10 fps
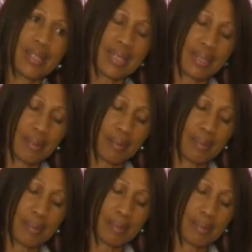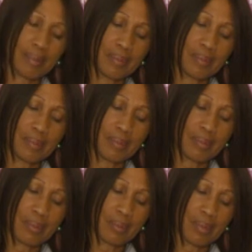to 6
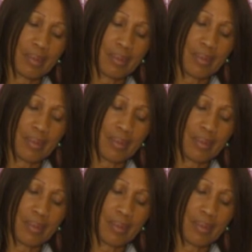years.